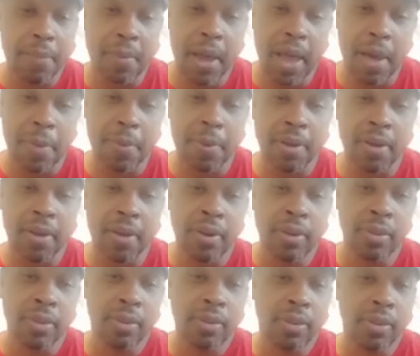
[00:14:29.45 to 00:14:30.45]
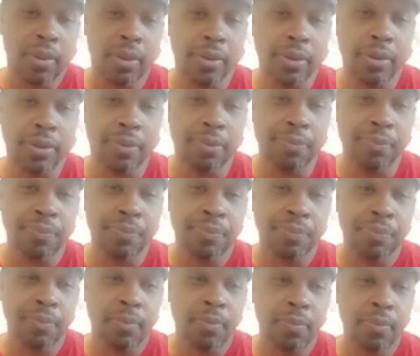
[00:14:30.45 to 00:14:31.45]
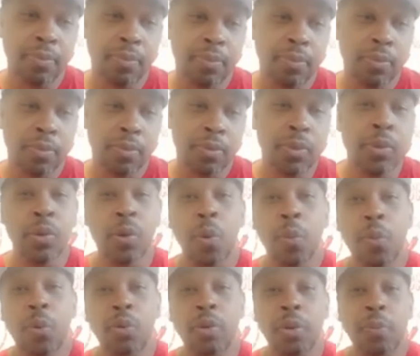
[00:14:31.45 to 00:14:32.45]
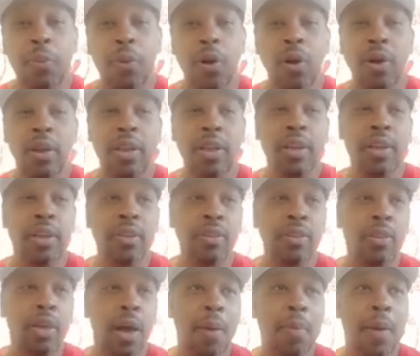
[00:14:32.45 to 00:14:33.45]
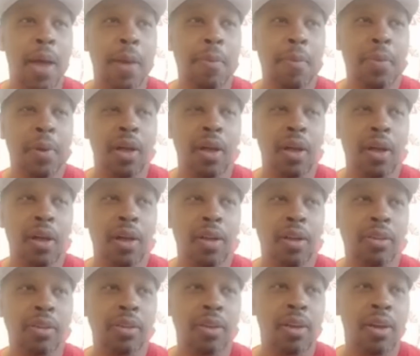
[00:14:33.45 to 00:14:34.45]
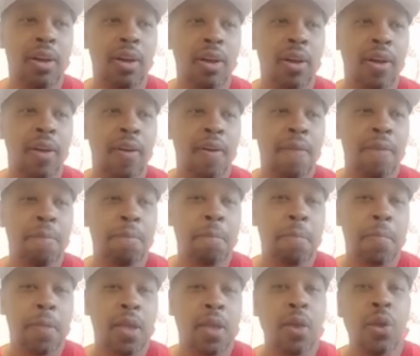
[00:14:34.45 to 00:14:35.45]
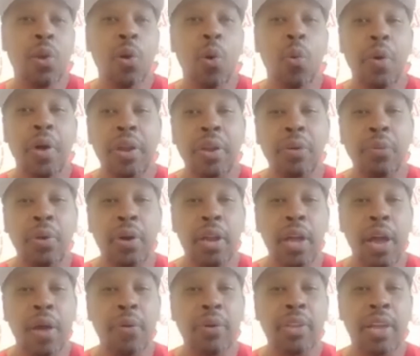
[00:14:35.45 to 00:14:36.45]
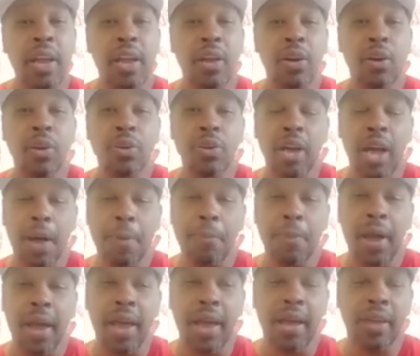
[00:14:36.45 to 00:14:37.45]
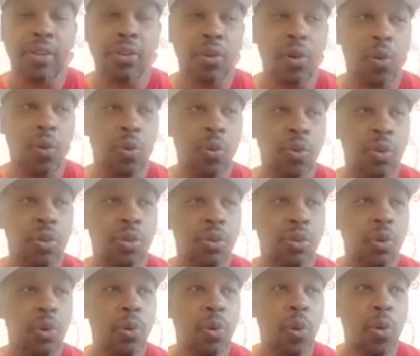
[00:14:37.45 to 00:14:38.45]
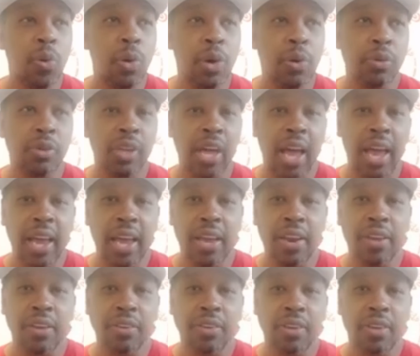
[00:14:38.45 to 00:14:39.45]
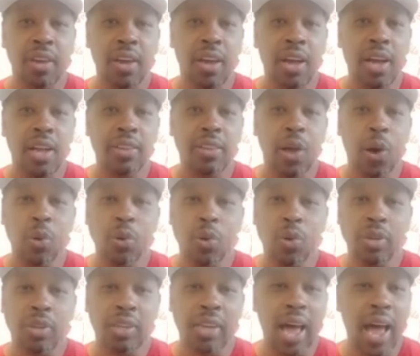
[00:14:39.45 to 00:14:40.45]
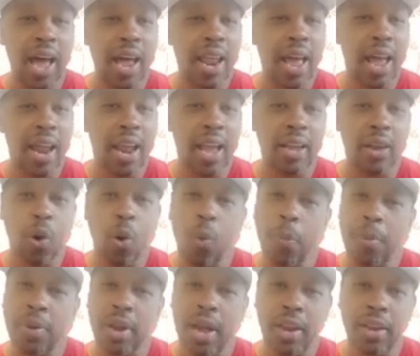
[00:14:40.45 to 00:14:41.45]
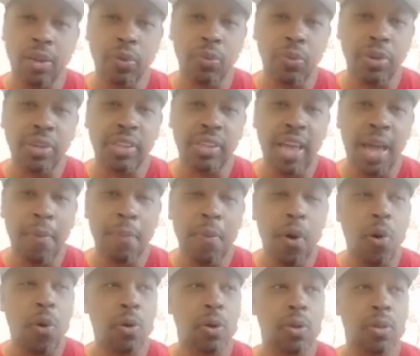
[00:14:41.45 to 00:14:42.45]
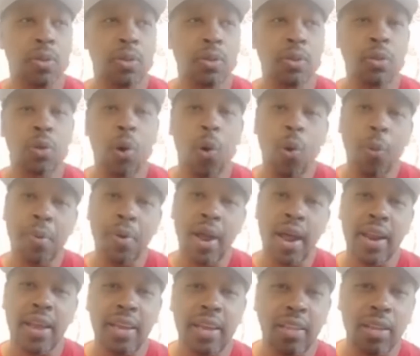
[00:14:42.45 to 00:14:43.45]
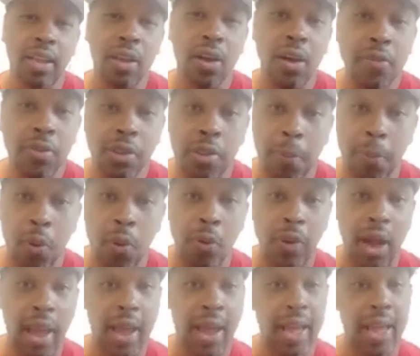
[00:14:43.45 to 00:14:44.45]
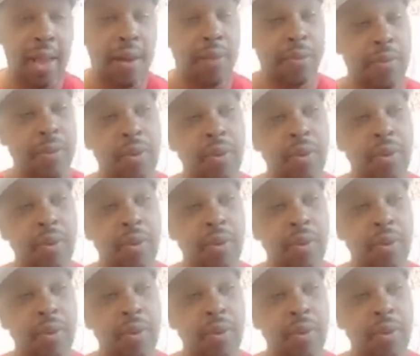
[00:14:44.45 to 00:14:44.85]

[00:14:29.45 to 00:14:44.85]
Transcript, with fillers: I'm happy. Um, you know, most importantly, I'm happy because, you know, with, with everything good, you got bad. So, you know, it was the haters that was on the sideline, like hoping I didn't reach that mark, hoping I didn't get the love and support I have.